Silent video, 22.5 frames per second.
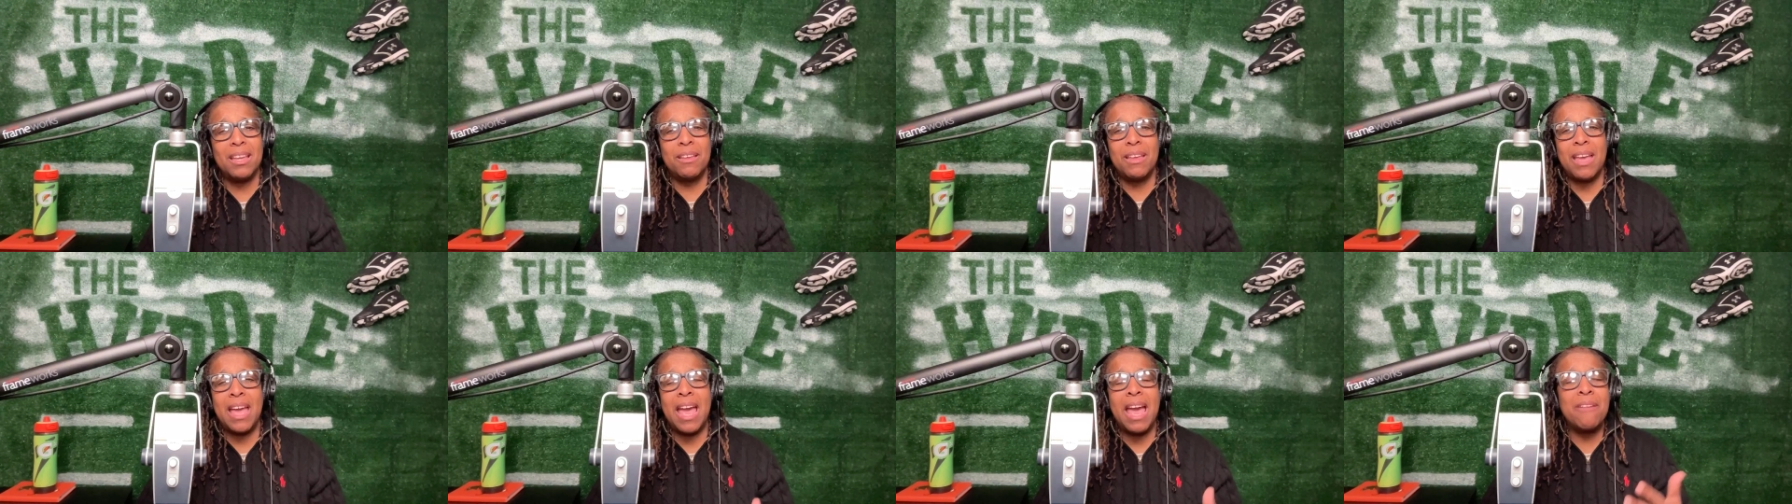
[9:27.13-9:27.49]

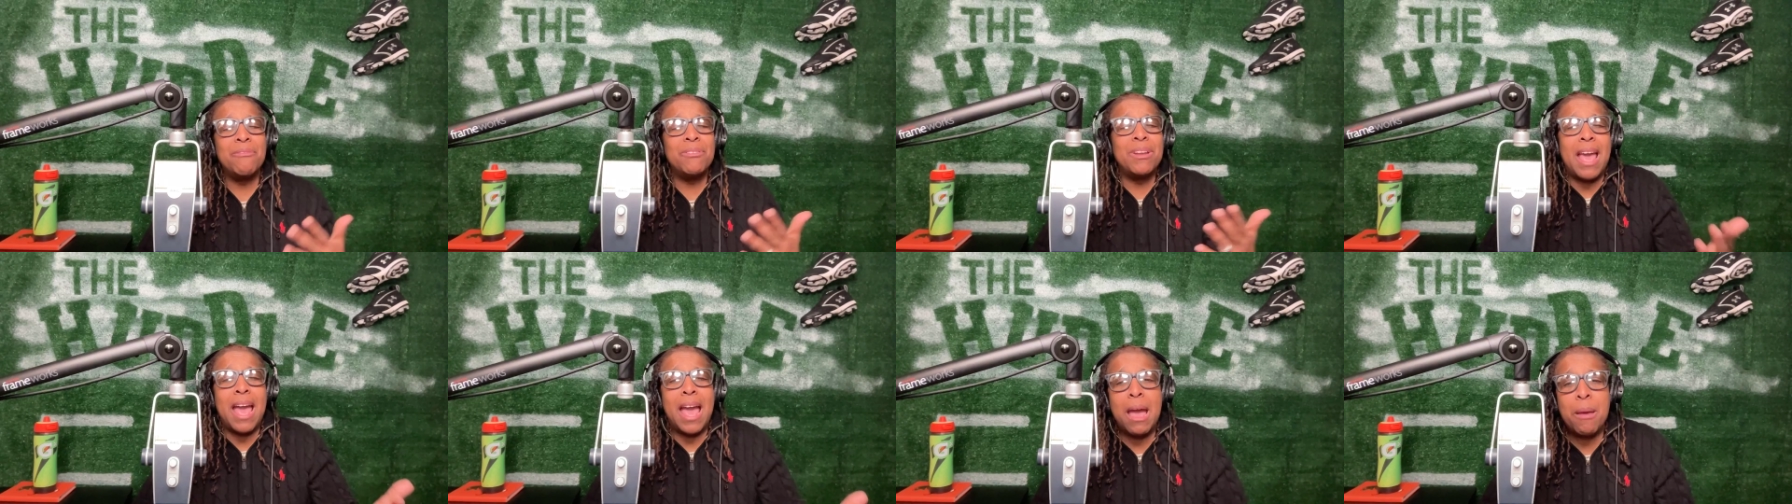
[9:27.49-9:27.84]

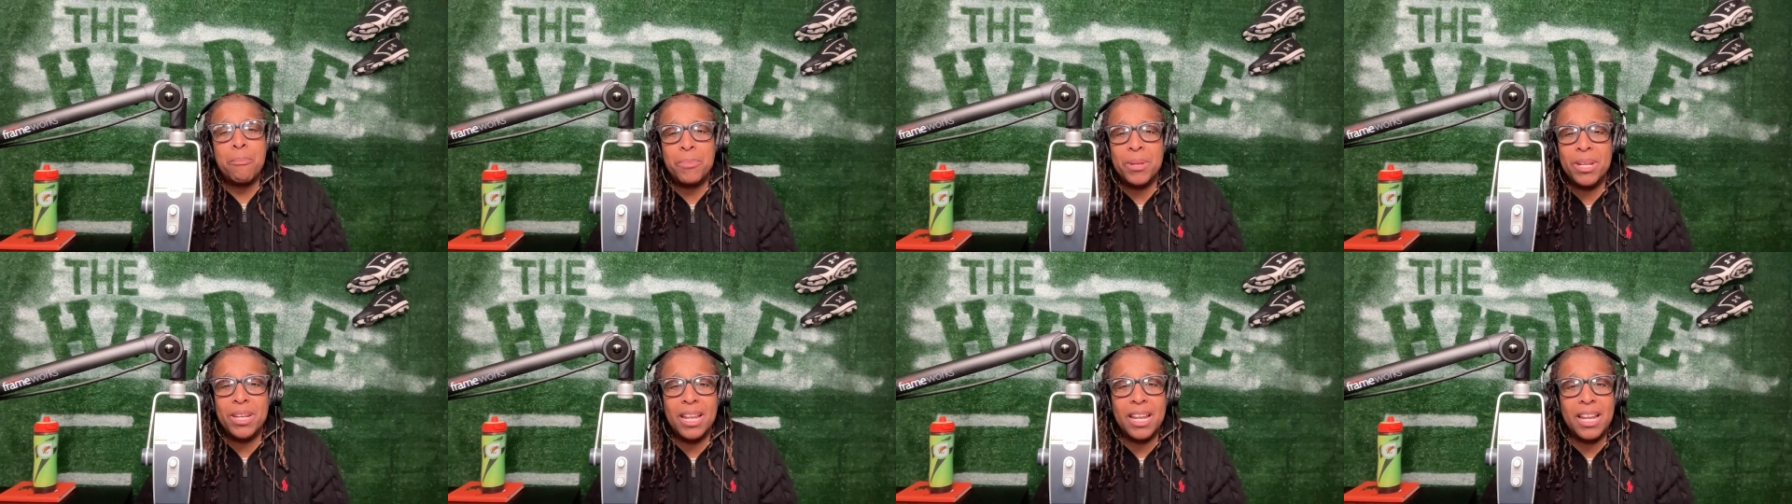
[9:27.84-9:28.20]
haven't
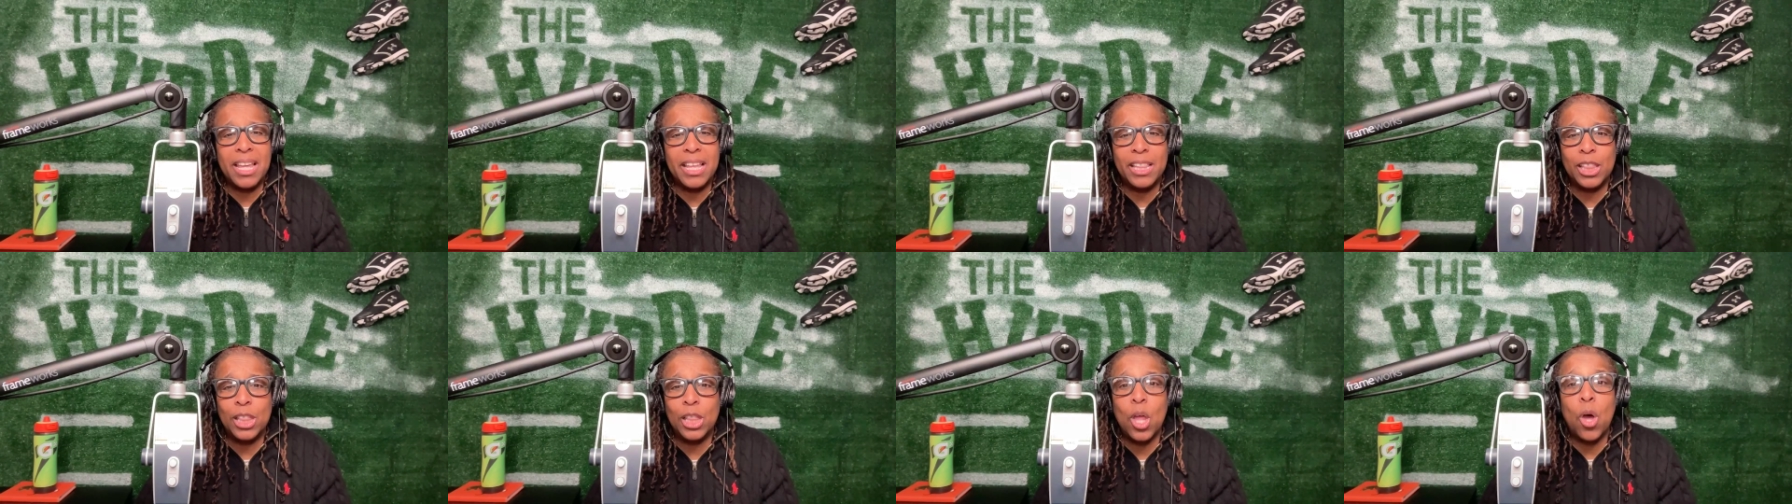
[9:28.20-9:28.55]
happened in
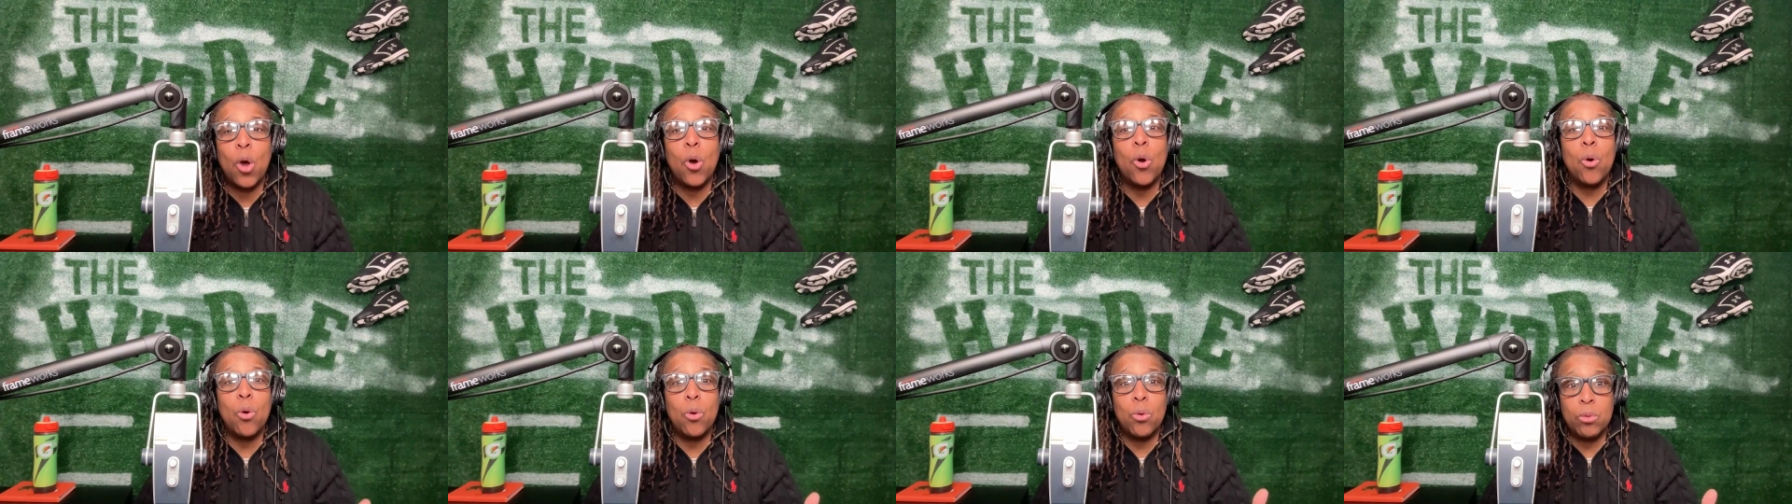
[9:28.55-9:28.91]
a
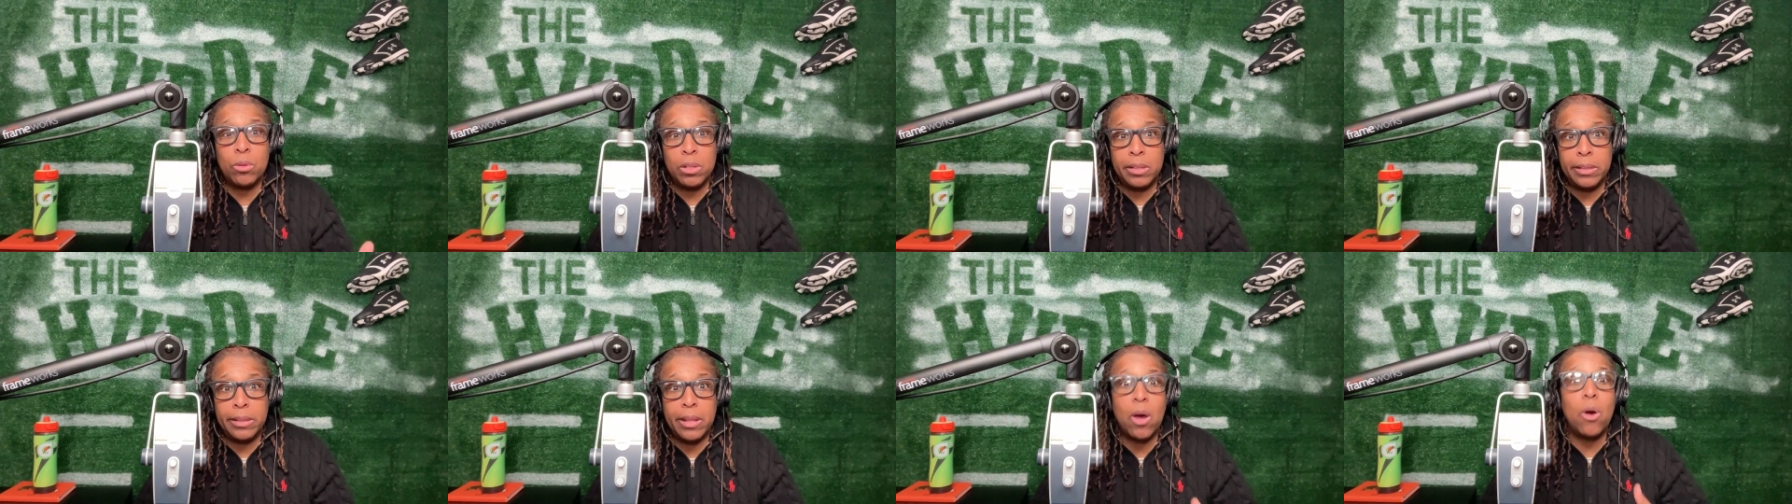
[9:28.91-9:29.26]

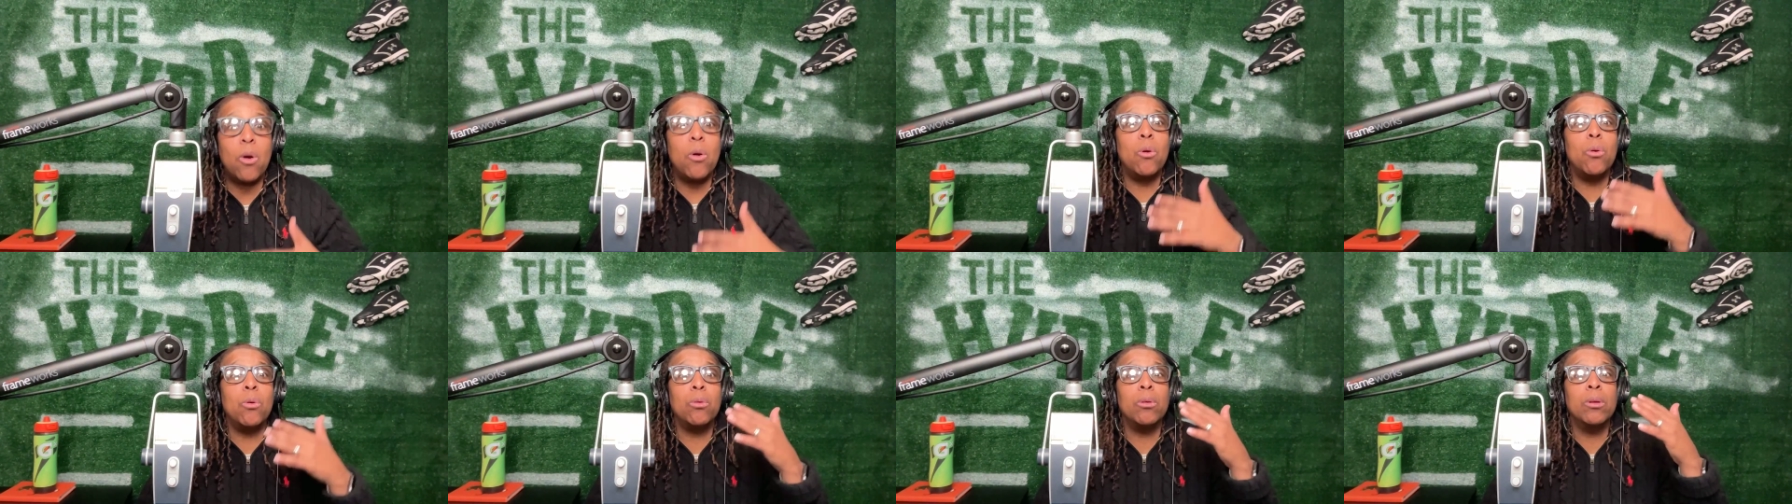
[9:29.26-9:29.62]

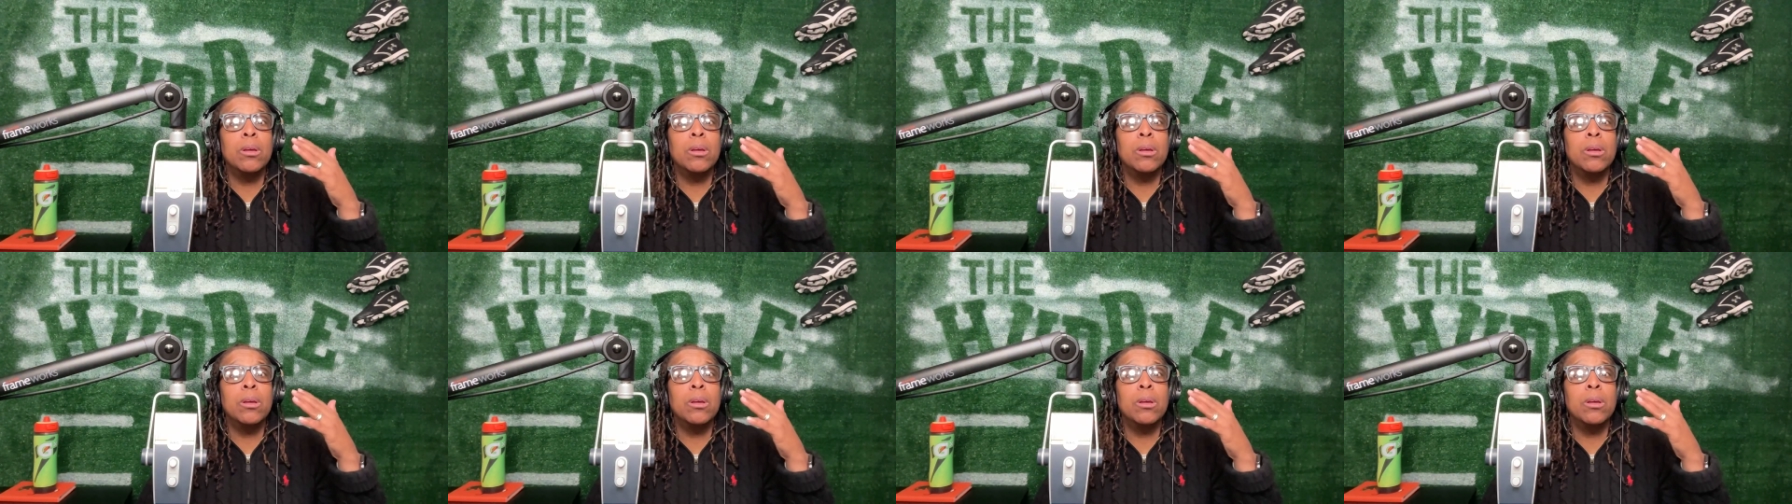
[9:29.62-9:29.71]
long,